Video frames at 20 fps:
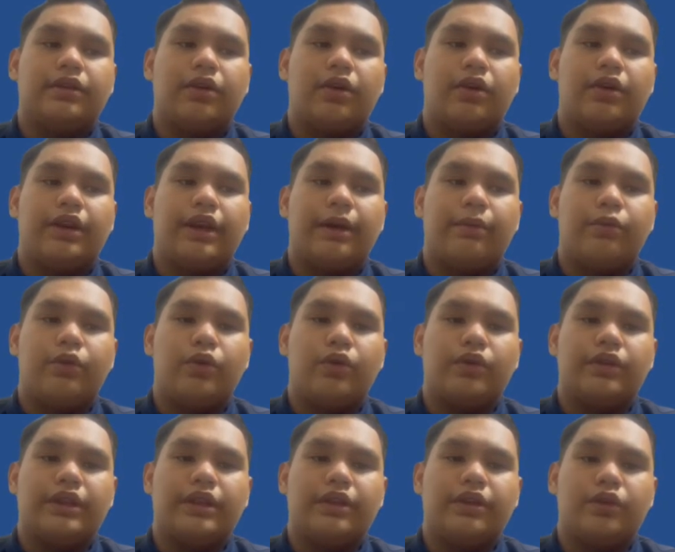on
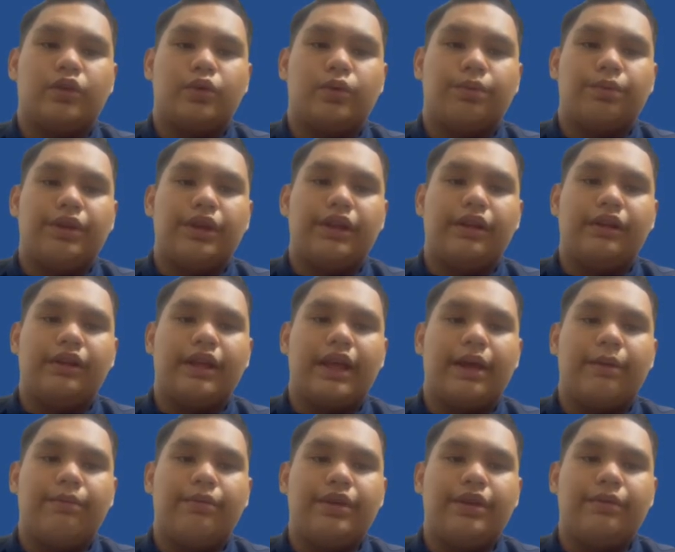WOT to build
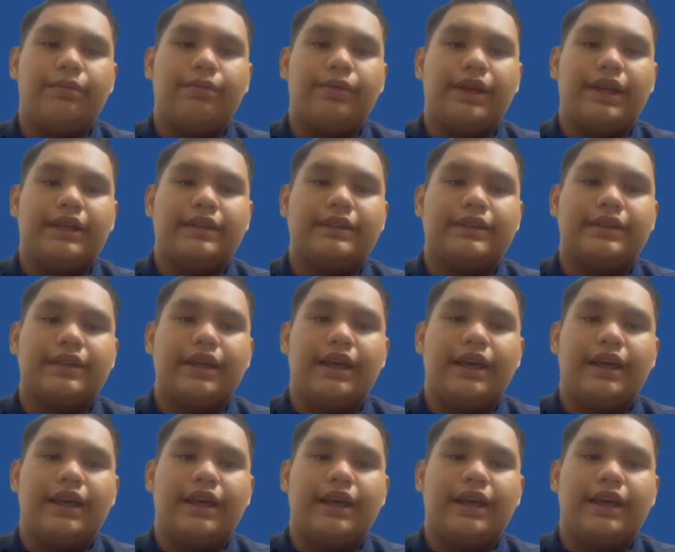ambient place